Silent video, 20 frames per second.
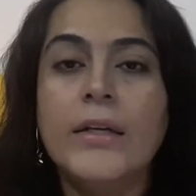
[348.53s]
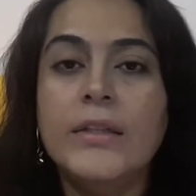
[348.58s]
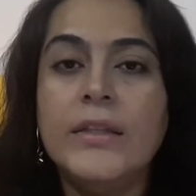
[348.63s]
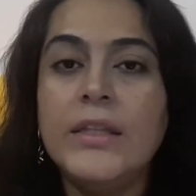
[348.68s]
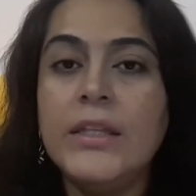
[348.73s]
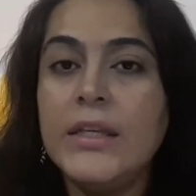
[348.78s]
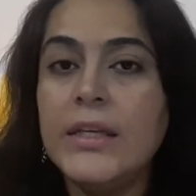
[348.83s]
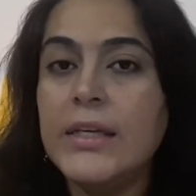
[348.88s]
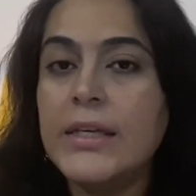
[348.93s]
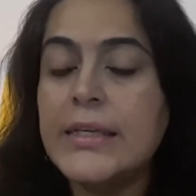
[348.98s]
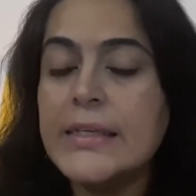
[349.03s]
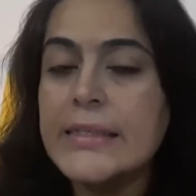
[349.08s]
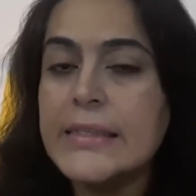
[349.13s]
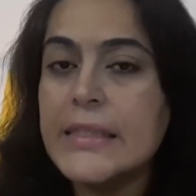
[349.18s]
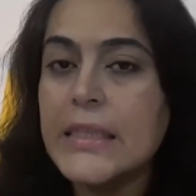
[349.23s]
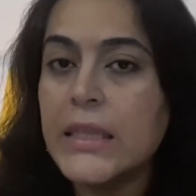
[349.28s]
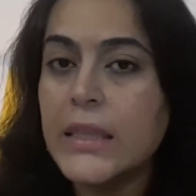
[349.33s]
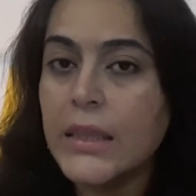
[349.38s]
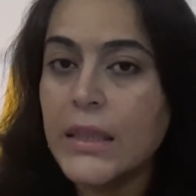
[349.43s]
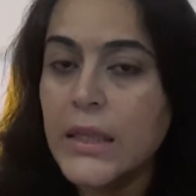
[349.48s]
The
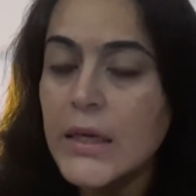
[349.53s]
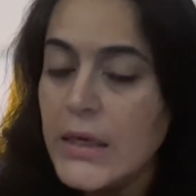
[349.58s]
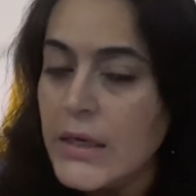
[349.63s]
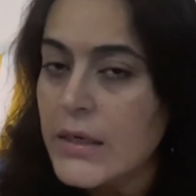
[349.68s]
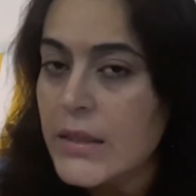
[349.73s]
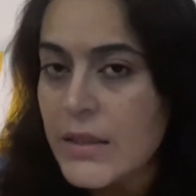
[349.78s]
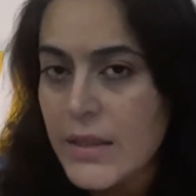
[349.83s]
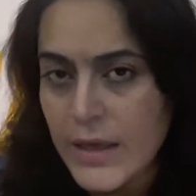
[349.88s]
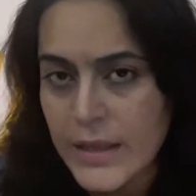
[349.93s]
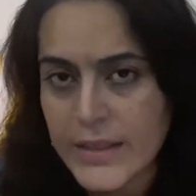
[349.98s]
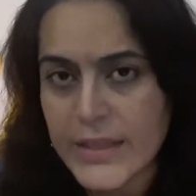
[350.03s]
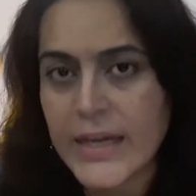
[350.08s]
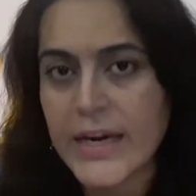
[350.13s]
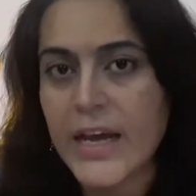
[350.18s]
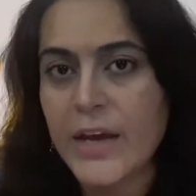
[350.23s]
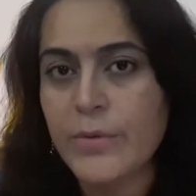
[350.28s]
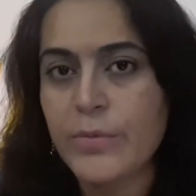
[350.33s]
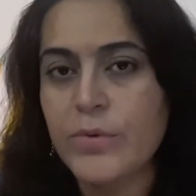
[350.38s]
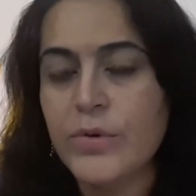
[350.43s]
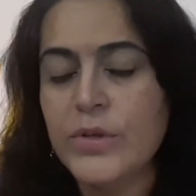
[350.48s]
third thing that
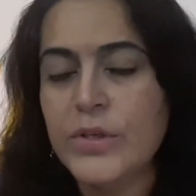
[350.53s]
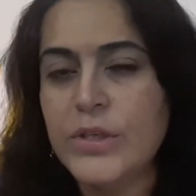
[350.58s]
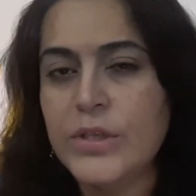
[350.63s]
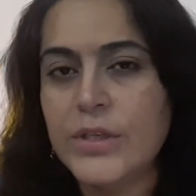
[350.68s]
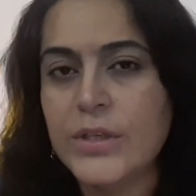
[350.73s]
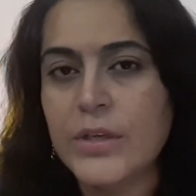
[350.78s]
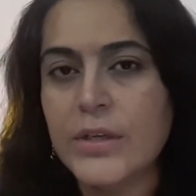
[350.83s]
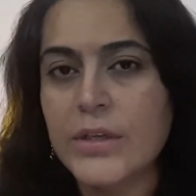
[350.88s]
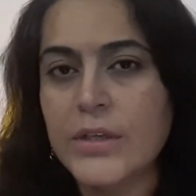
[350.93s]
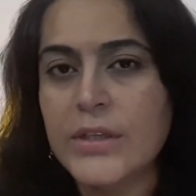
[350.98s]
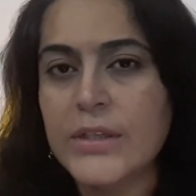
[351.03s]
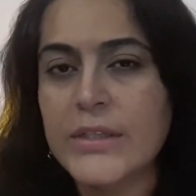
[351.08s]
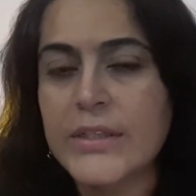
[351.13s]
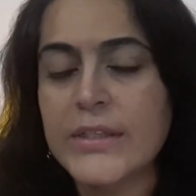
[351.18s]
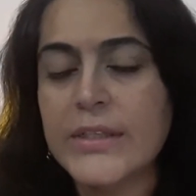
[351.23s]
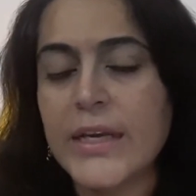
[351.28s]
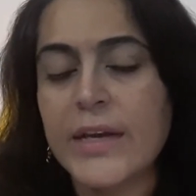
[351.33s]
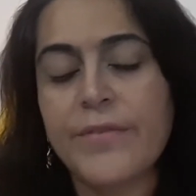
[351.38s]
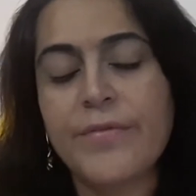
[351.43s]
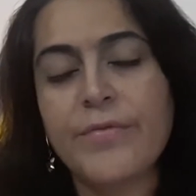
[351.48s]
I would
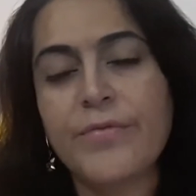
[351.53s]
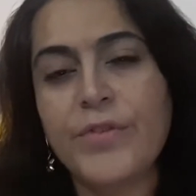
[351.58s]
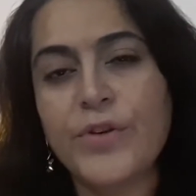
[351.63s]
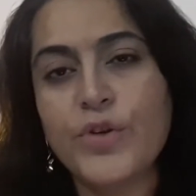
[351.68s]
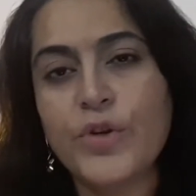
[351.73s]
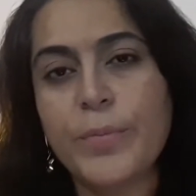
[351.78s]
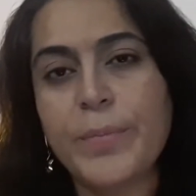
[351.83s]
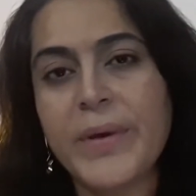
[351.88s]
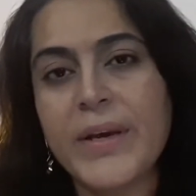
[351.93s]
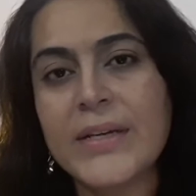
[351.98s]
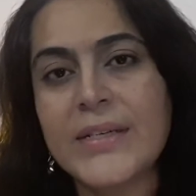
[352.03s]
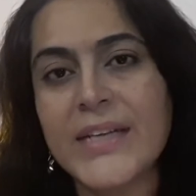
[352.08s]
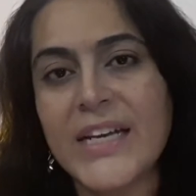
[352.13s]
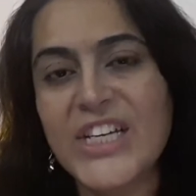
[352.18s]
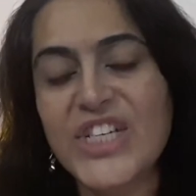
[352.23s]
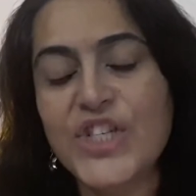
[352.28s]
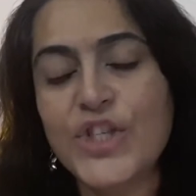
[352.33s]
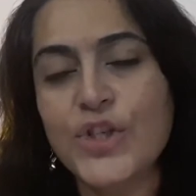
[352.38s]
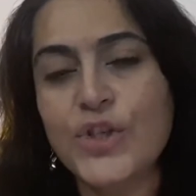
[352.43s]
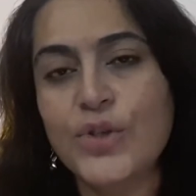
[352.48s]
say we should pay
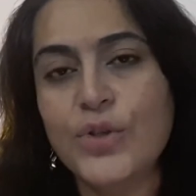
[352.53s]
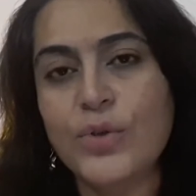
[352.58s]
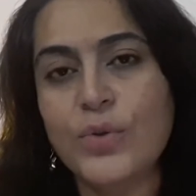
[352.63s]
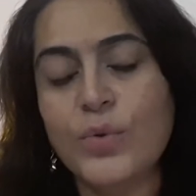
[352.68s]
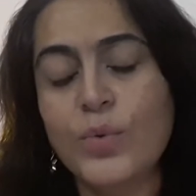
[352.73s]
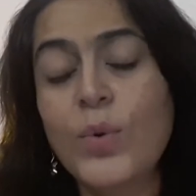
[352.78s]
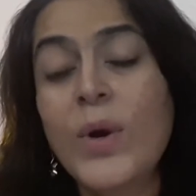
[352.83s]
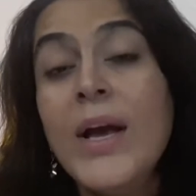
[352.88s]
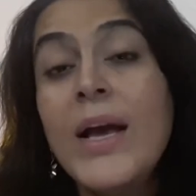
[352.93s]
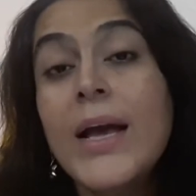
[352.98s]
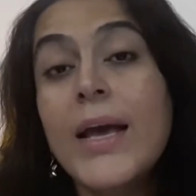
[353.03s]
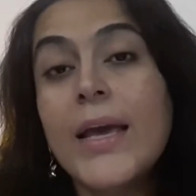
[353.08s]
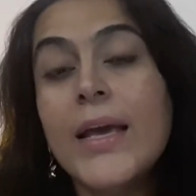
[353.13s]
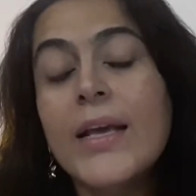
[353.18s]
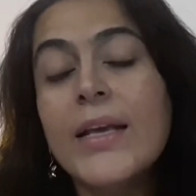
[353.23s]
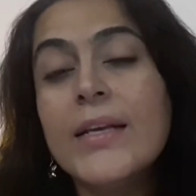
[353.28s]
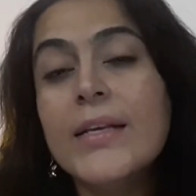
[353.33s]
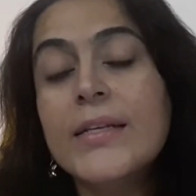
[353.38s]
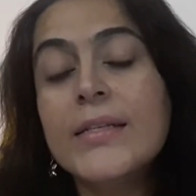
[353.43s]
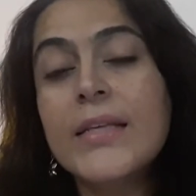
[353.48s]
attention to
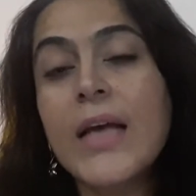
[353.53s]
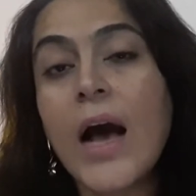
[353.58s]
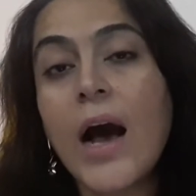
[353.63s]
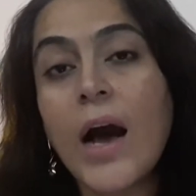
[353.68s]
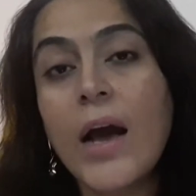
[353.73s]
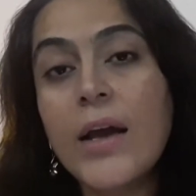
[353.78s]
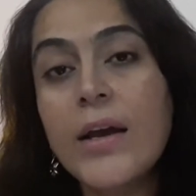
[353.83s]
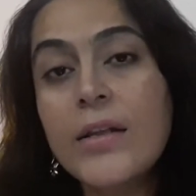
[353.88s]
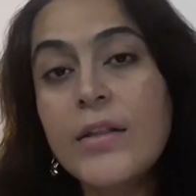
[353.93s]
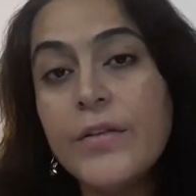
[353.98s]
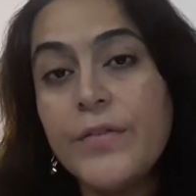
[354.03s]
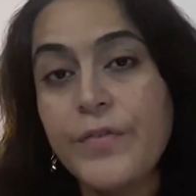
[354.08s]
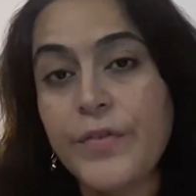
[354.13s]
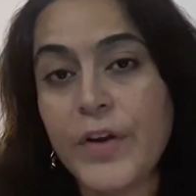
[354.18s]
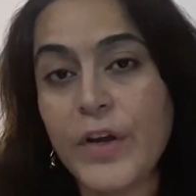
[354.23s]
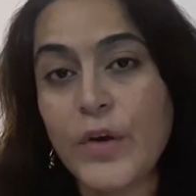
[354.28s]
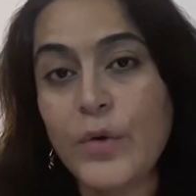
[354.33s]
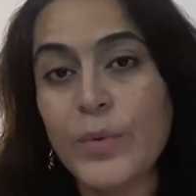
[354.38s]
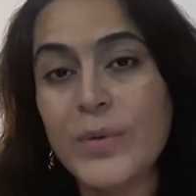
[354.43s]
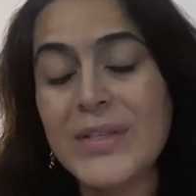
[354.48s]
is higher the
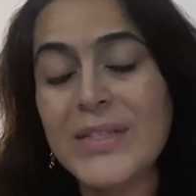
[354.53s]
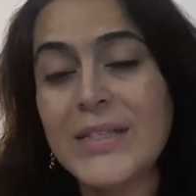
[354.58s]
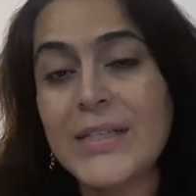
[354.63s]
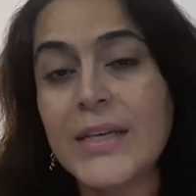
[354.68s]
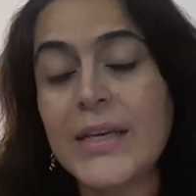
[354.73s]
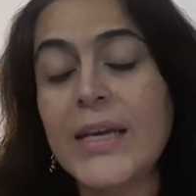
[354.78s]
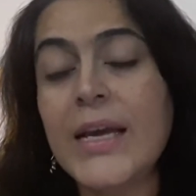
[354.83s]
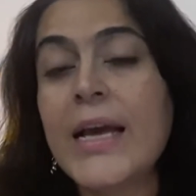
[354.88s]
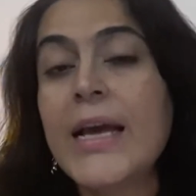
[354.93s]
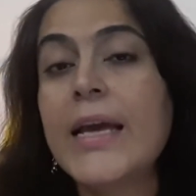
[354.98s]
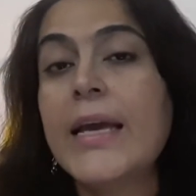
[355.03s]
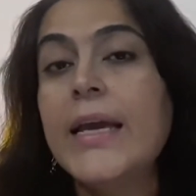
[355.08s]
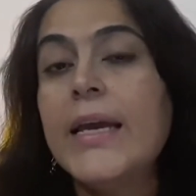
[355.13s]
frequency,